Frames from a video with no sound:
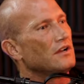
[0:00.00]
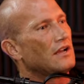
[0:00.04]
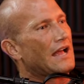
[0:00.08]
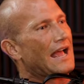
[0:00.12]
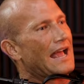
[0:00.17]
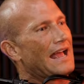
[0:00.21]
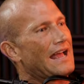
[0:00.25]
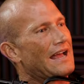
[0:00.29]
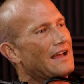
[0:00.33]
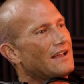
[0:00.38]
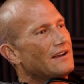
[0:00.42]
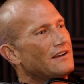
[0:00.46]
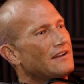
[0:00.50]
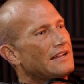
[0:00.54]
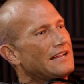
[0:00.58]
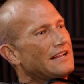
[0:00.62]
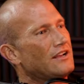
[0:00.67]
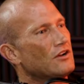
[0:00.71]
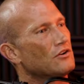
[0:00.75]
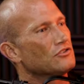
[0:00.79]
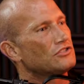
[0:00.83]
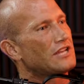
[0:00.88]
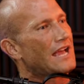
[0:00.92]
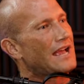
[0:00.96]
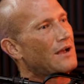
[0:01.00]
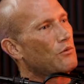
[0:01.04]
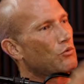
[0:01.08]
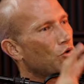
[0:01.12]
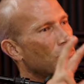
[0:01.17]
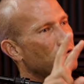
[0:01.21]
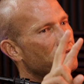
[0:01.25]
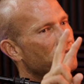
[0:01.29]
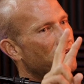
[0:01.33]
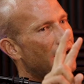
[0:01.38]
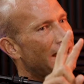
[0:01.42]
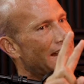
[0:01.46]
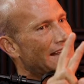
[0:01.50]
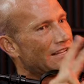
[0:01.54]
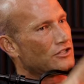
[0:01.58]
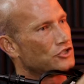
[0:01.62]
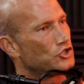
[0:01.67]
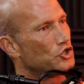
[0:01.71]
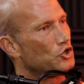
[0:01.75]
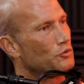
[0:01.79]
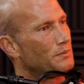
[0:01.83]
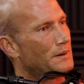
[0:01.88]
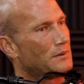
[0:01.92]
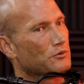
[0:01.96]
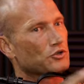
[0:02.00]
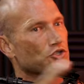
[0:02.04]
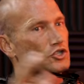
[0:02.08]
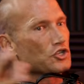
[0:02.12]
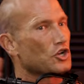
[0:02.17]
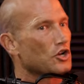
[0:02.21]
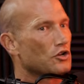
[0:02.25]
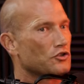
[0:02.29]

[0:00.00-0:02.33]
and he goes, "Hey, we're inviting two people.